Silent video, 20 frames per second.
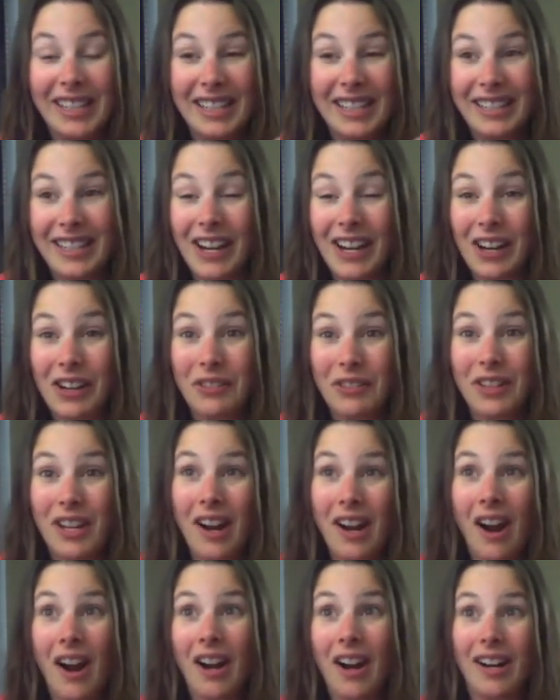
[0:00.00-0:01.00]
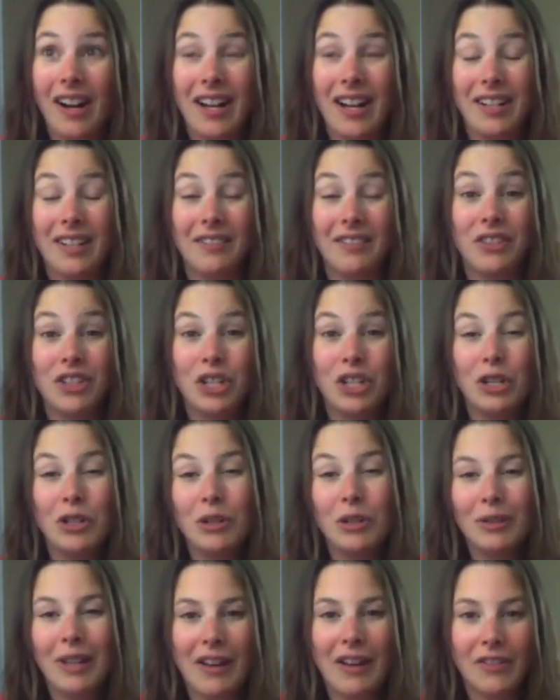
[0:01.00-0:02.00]
Now, there are kind of 2
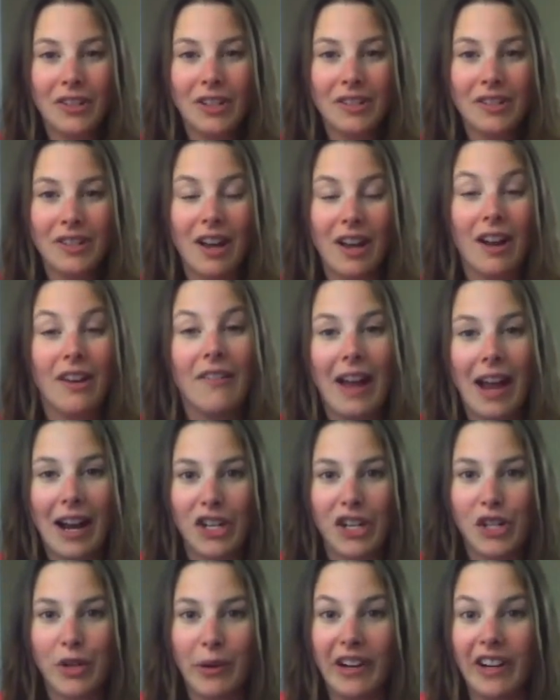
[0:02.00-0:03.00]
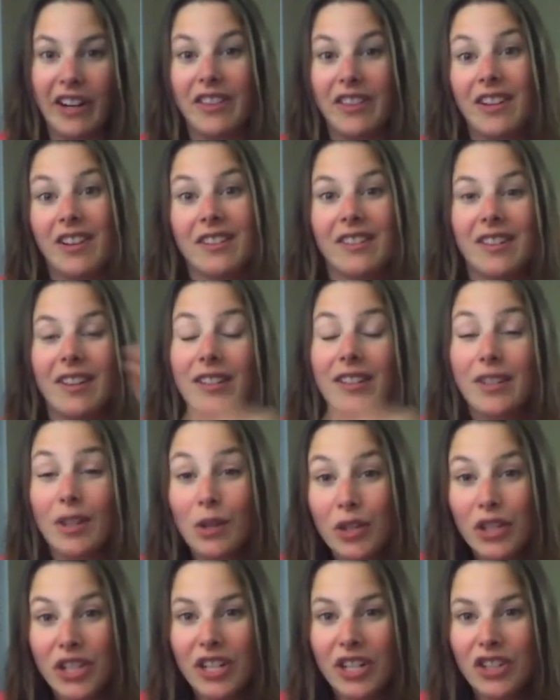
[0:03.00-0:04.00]
levels of actuary. There's
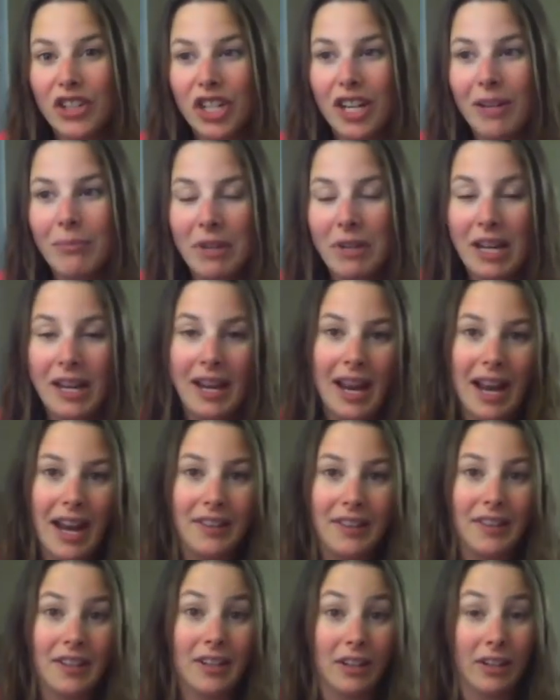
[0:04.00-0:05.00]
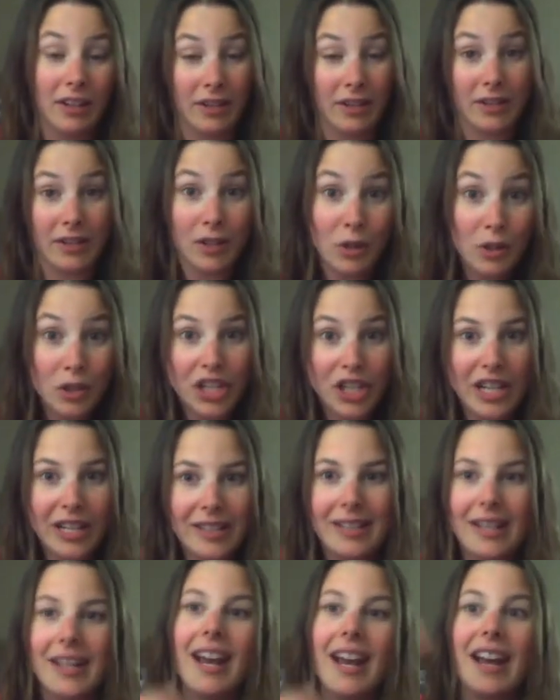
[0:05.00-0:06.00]
associateship, or an associate,
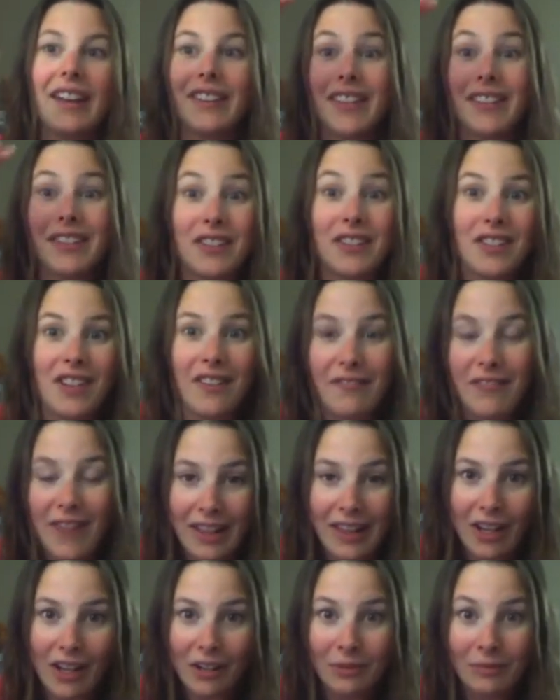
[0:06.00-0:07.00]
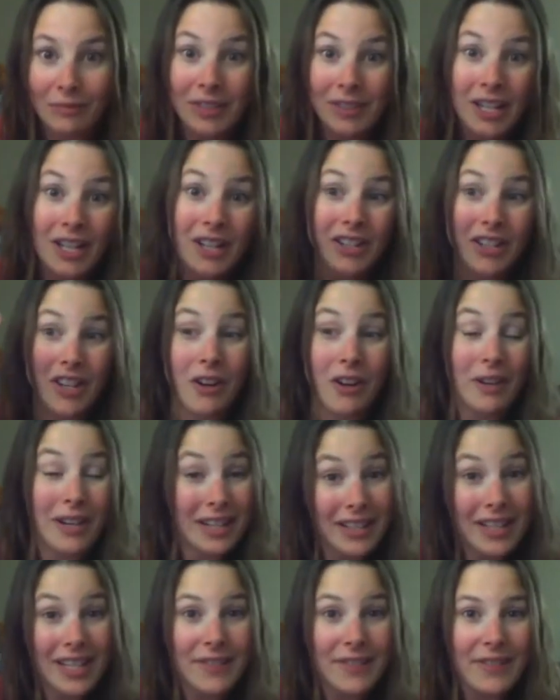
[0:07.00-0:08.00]
and then there's a fellow. So in
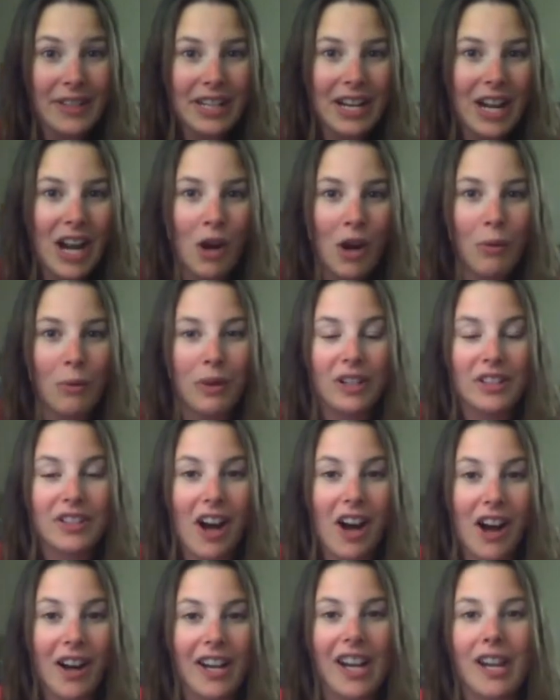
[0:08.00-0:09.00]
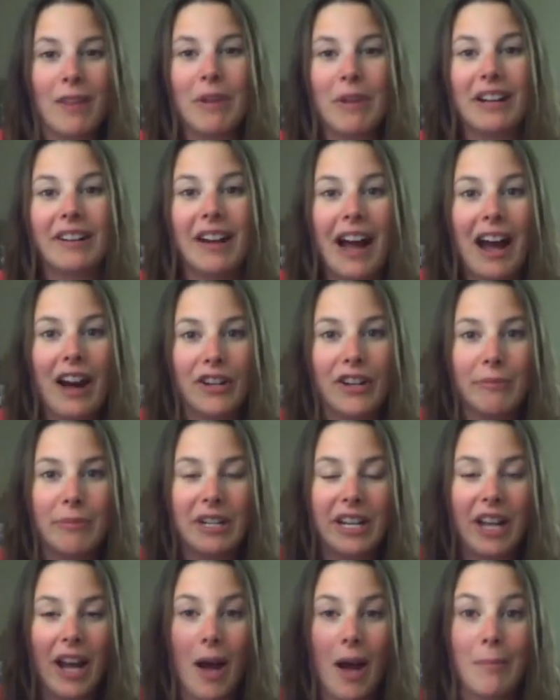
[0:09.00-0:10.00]
this video, we're talking about how to
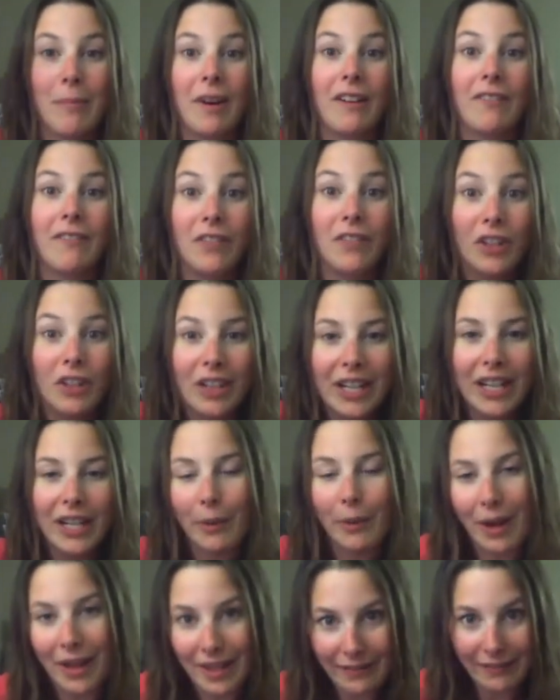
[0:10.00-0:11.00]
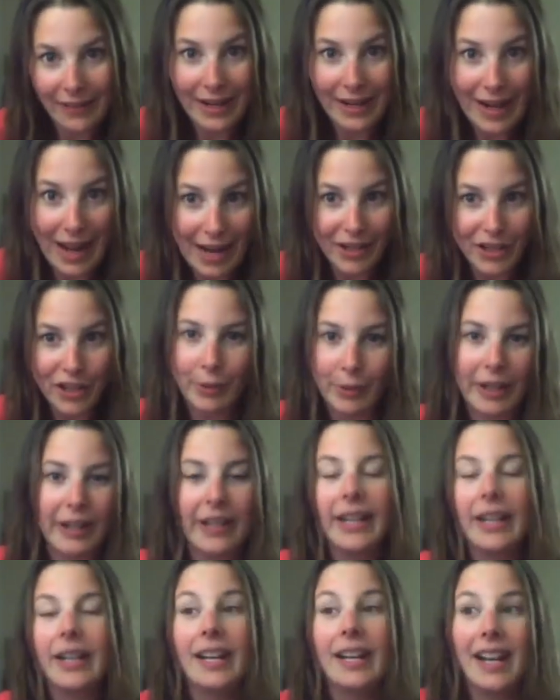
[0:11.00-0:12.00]
become a fully qualified
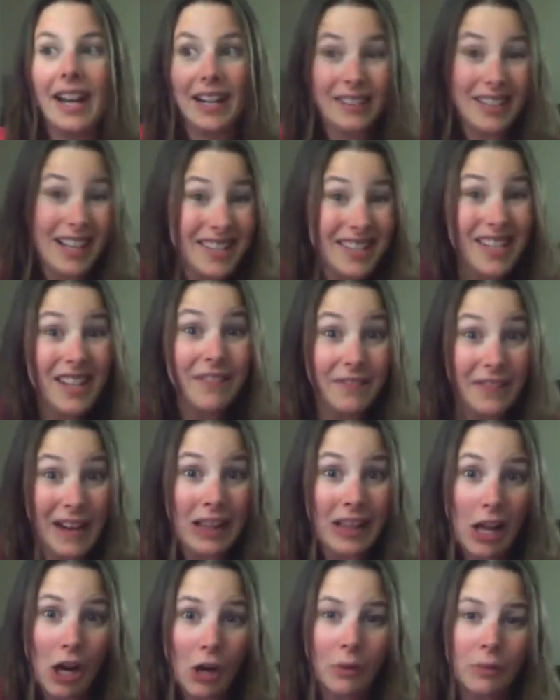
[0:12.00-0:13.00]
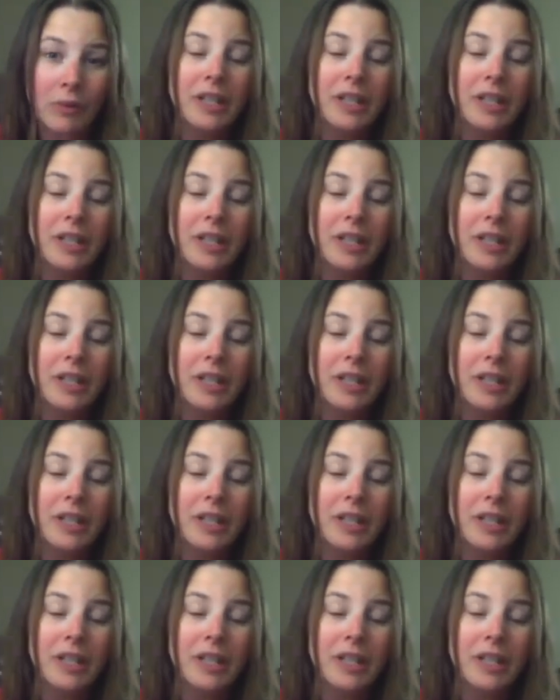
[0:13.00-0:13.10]
actuary, and that's a fellow.